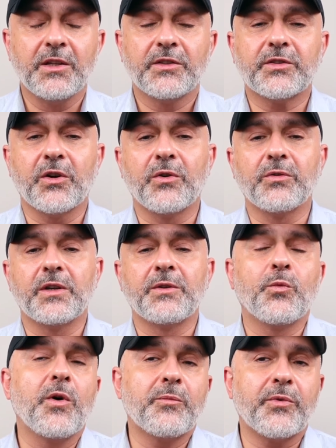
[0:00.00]
So it
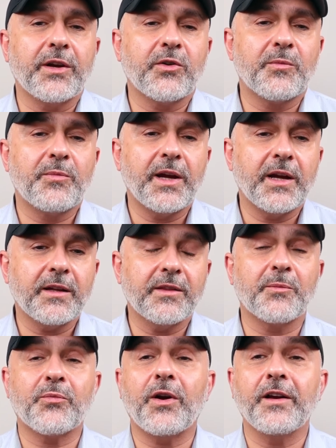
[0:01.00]
won't break your bank.
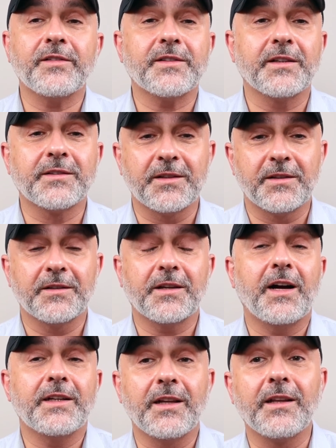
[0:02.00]
They're priced at
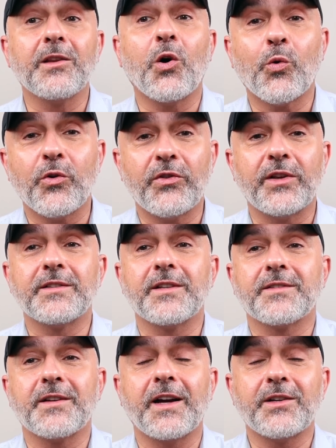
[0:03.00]
kind of lower than
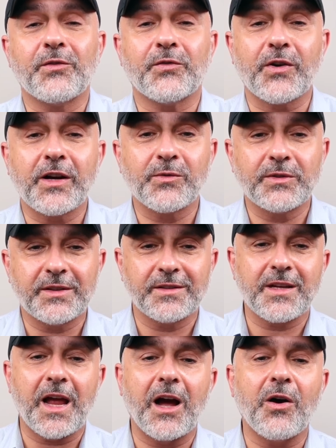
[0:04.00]
designer fragrances
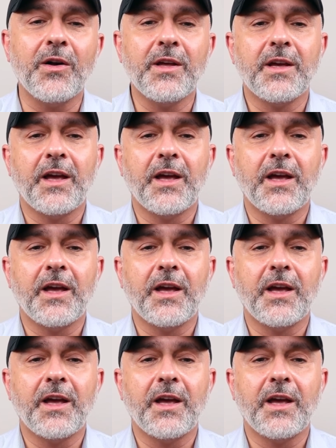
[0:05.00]
now.